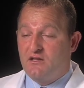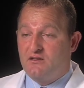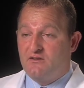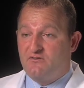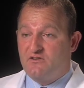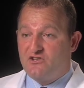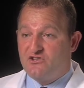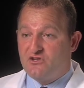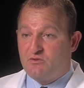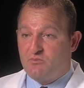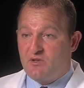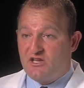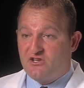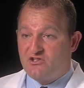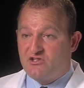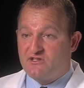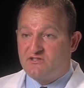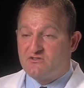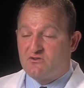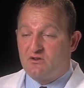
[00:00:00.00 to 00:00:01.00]
deficient
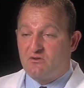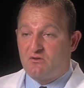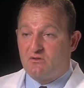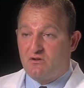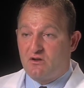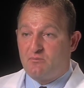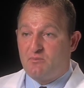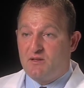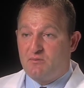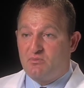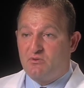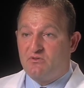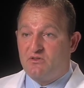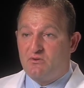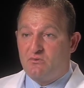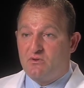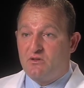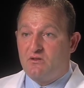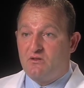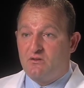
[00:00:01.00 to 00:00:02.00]
patients are, are people
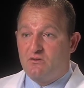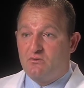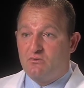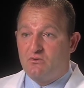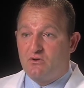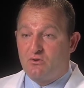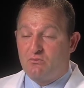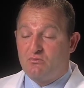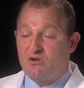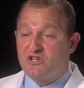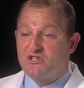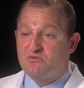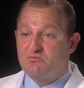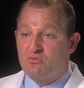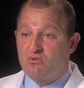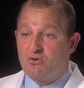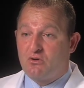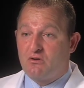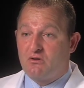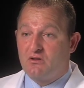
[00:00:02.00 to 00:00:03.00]
that we, we are much
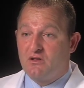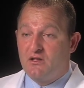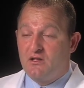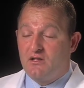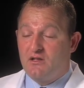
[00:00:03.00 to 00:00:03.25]
more